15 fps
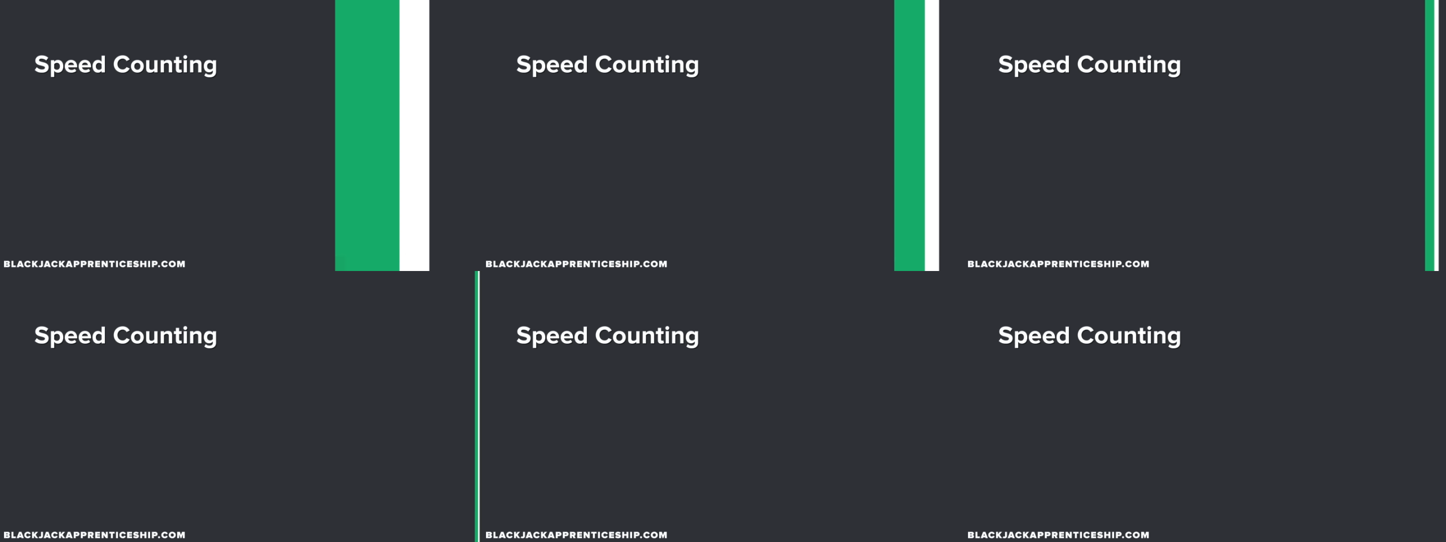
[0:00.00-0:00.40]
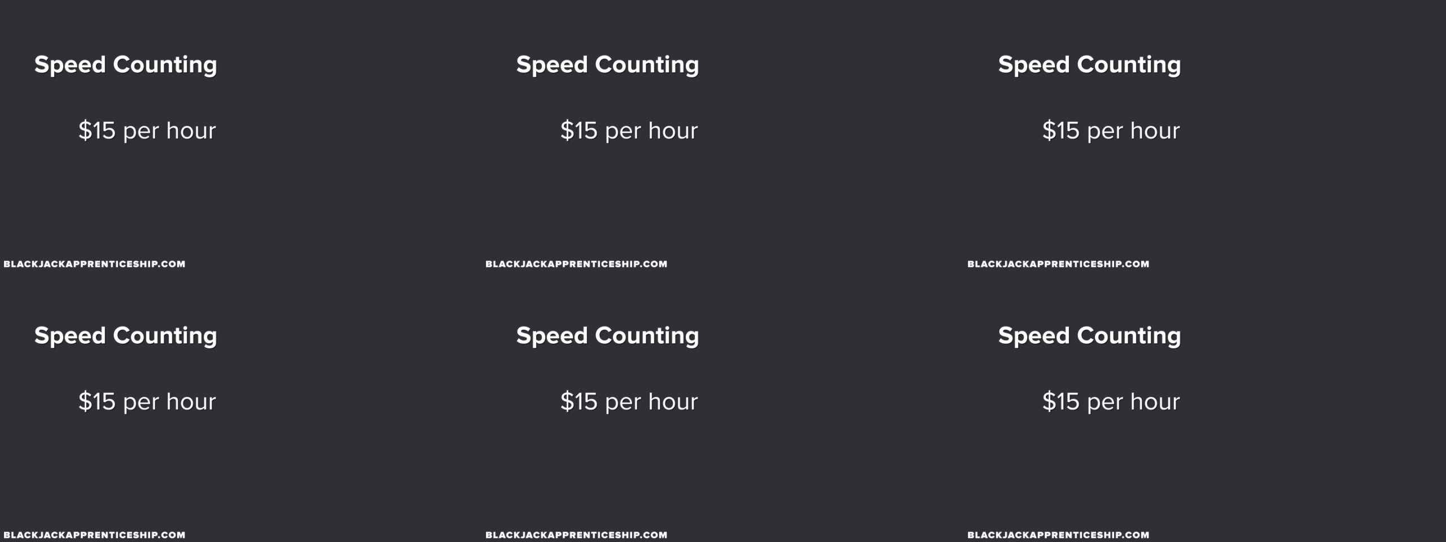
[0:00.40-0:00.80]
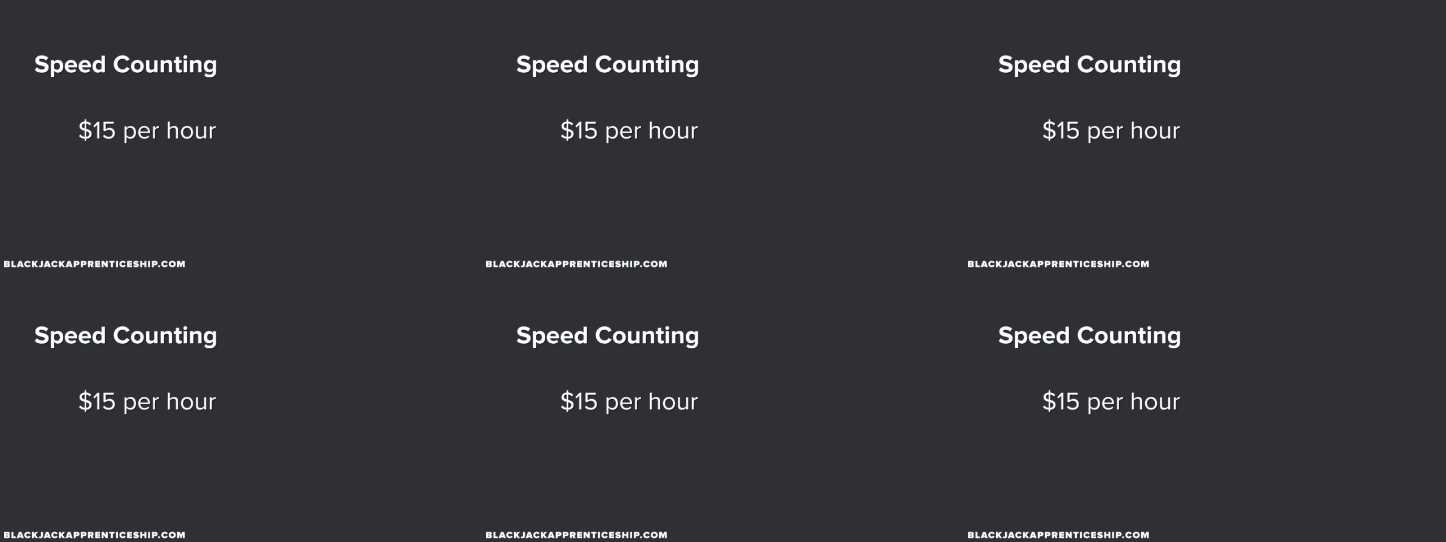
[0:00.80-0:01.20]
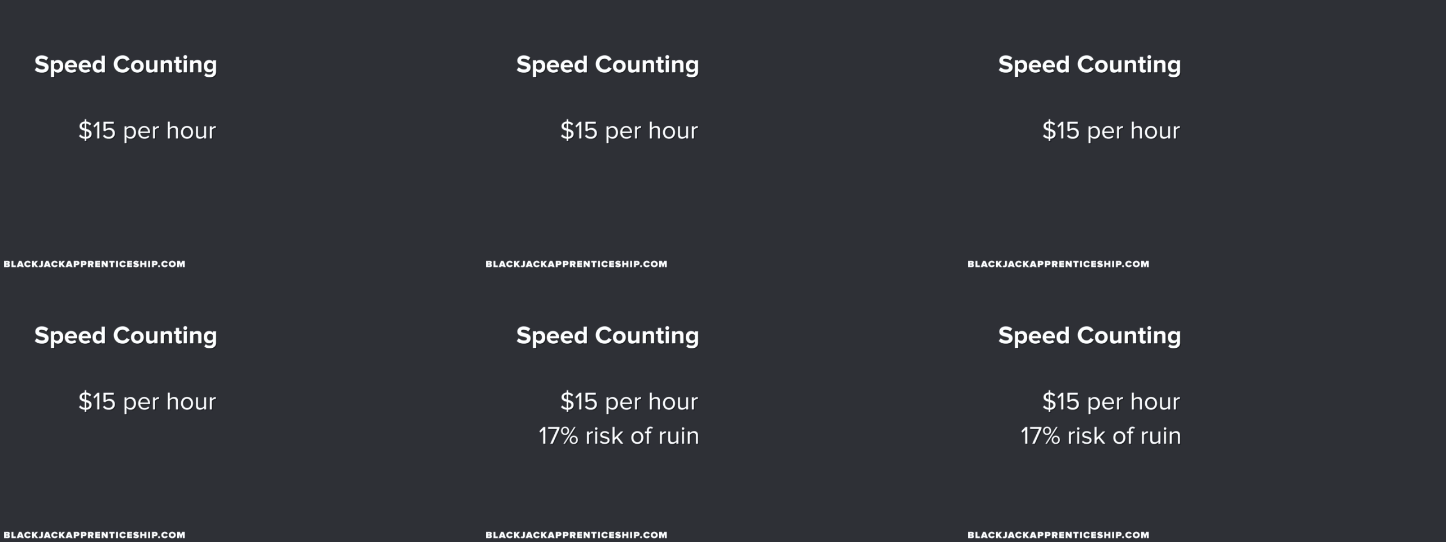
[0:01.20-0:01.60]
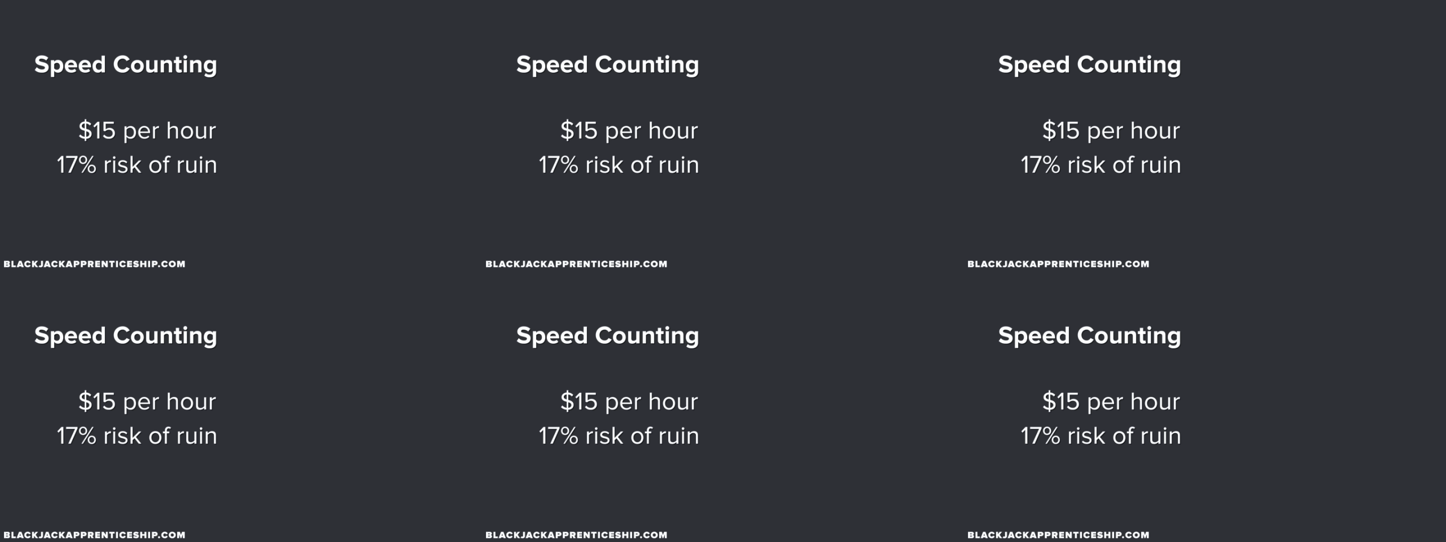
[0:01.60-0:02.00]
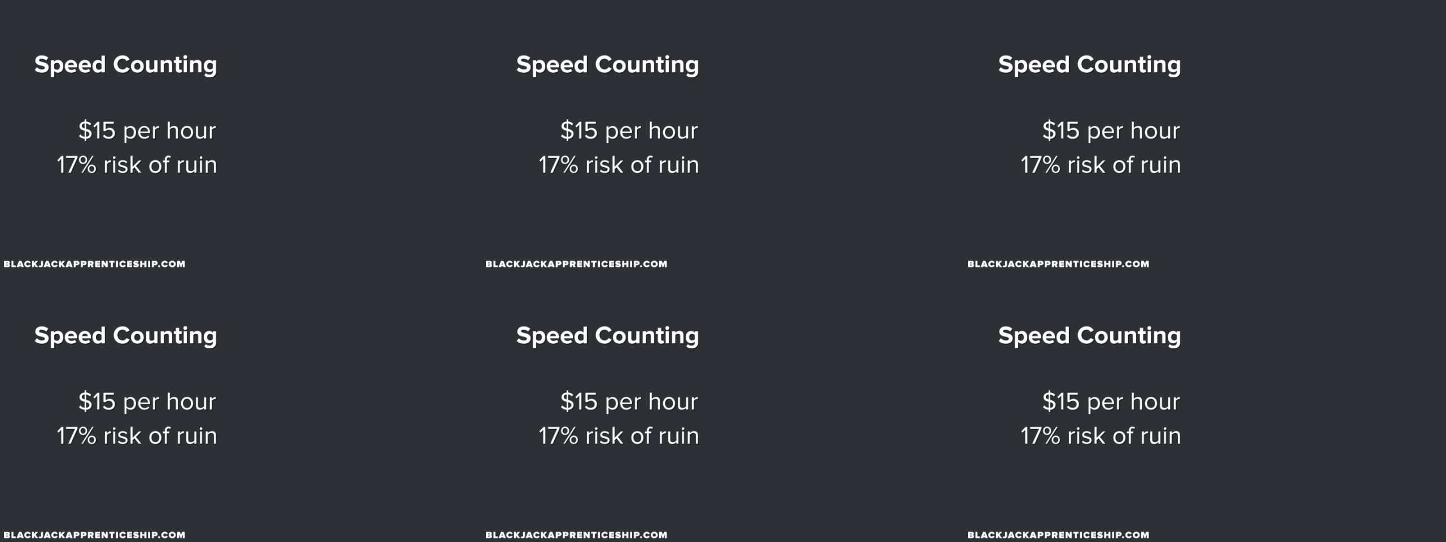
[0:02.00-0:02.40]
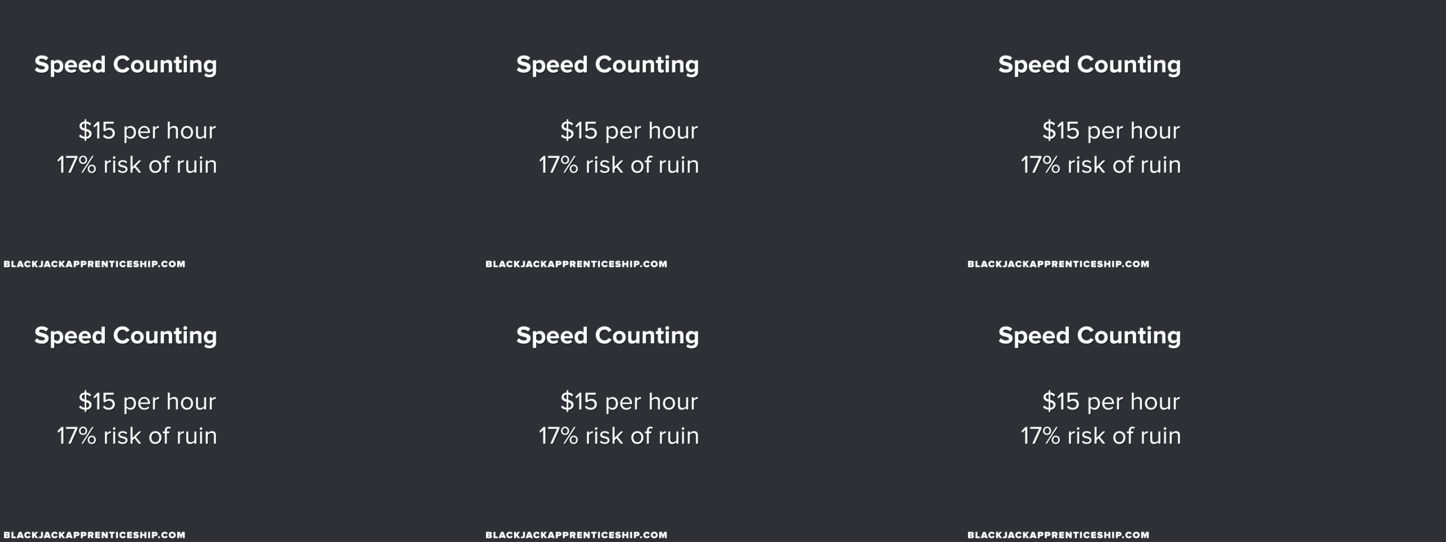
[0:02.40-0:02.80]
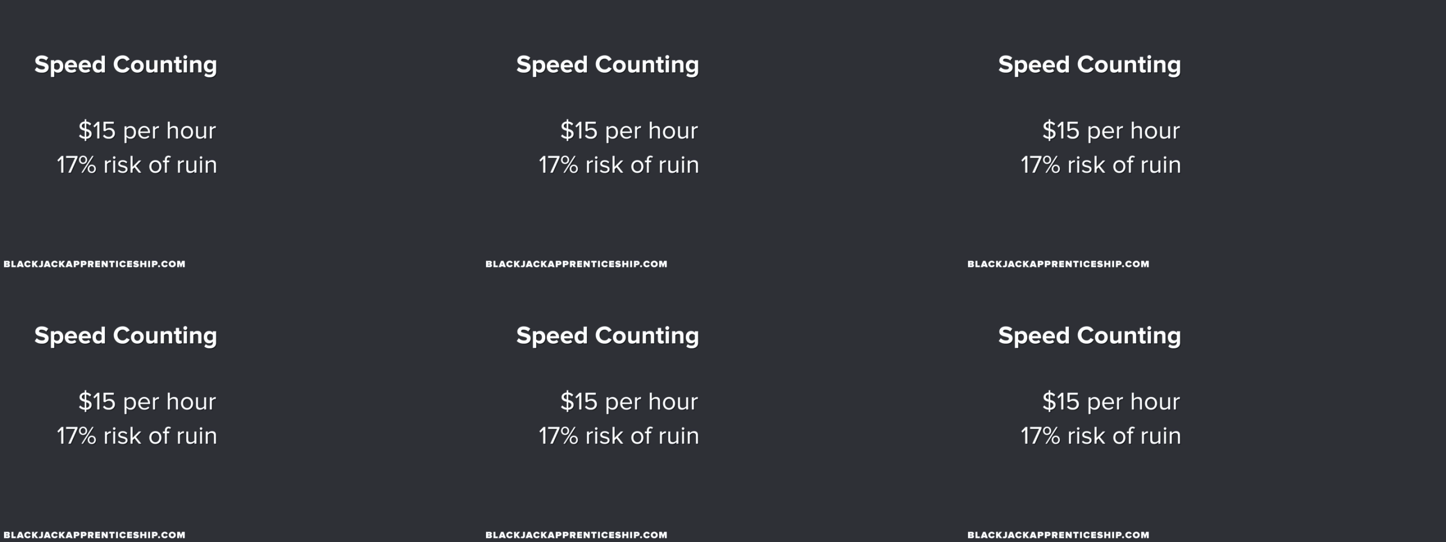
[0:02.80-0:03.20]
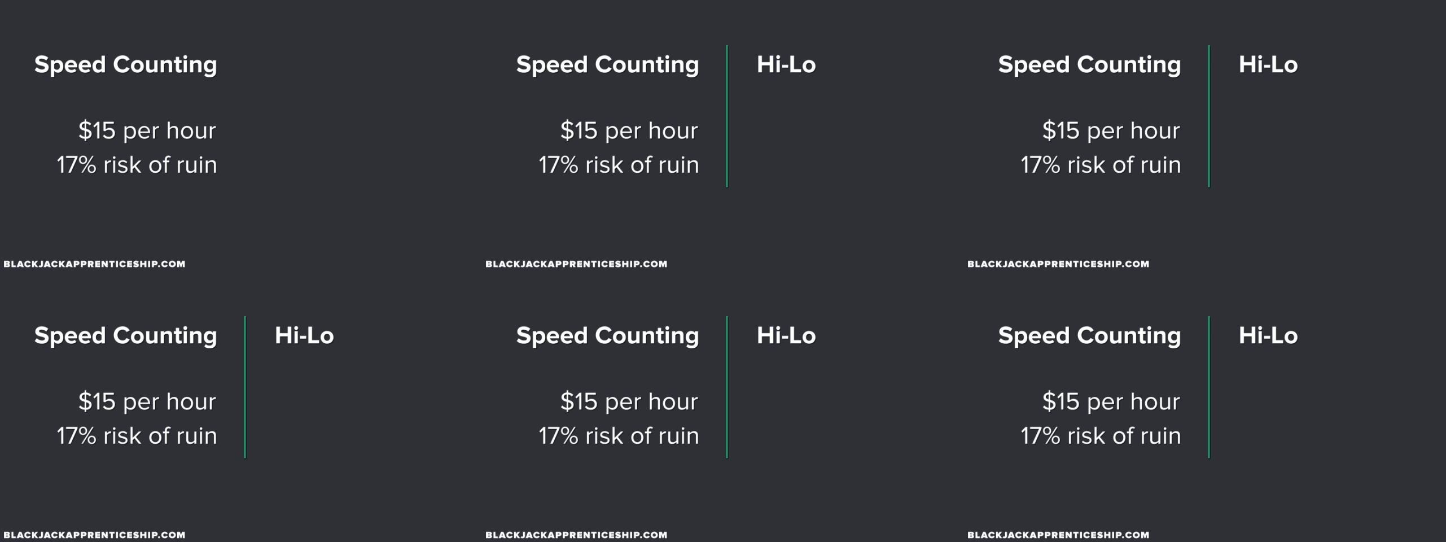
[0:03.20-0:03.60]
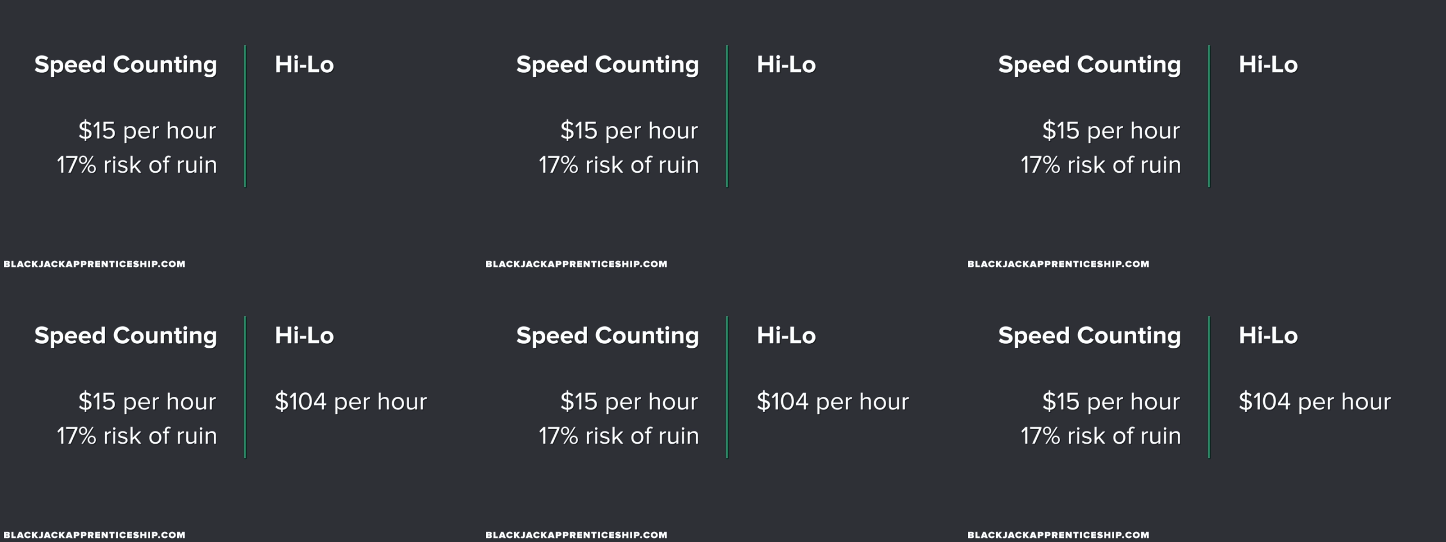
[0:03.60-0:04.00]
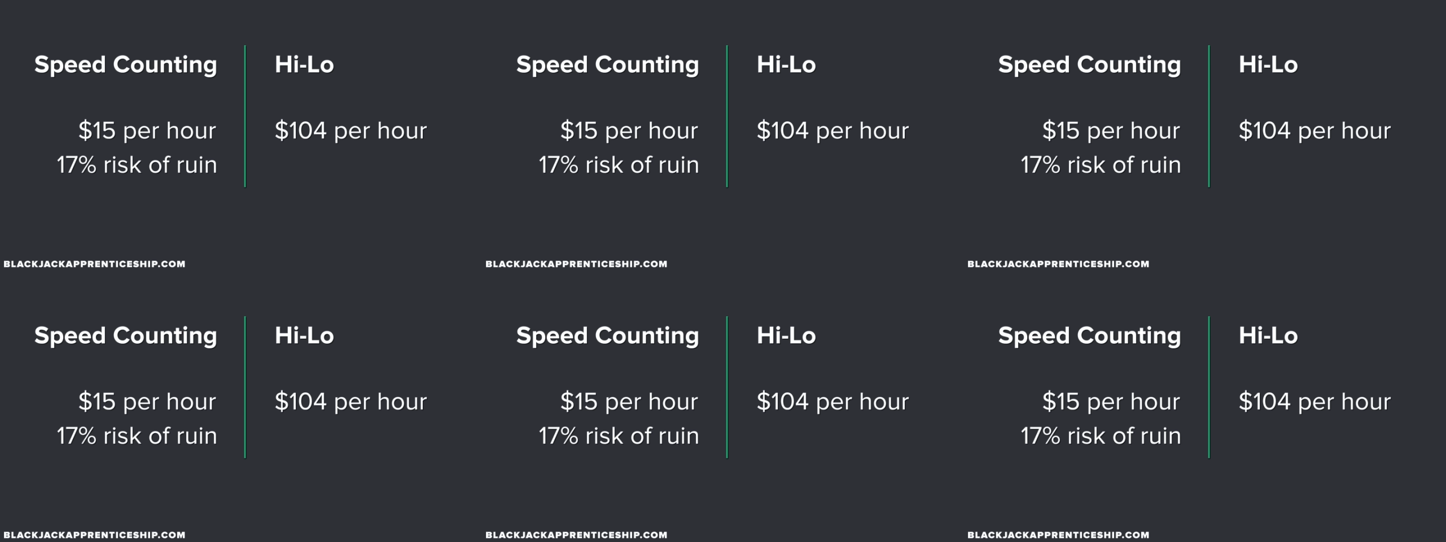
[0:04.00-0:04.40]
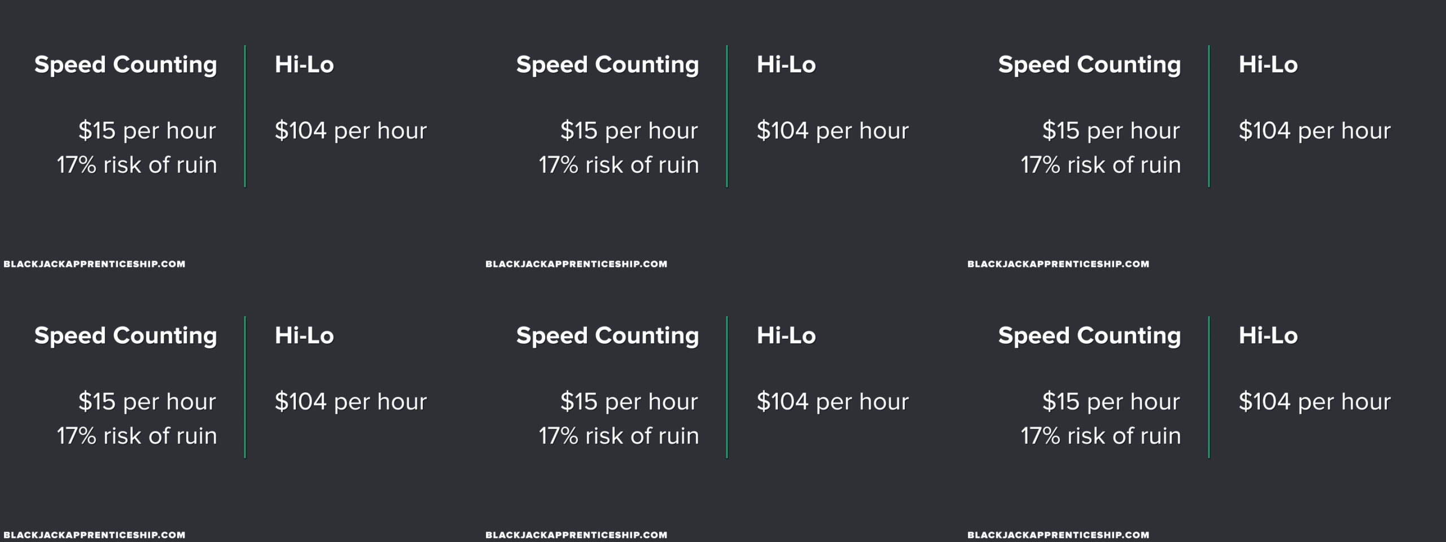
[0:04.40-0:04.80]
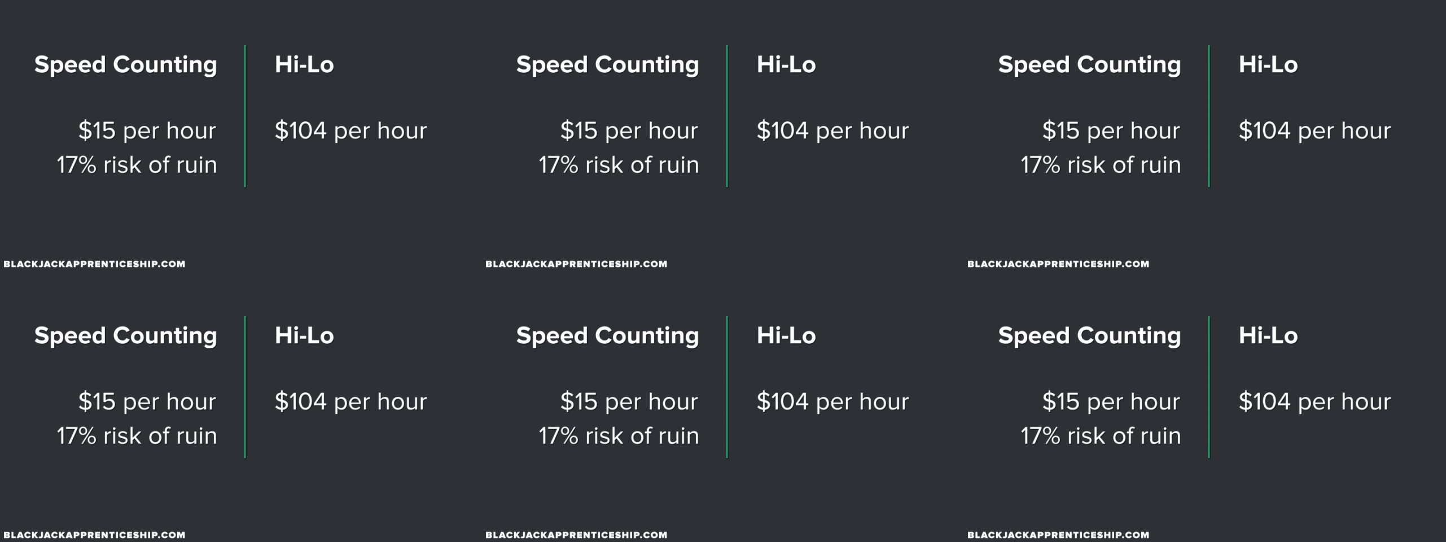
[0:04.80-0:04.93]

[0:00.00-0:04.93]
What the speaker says: [unreadable: no face in view]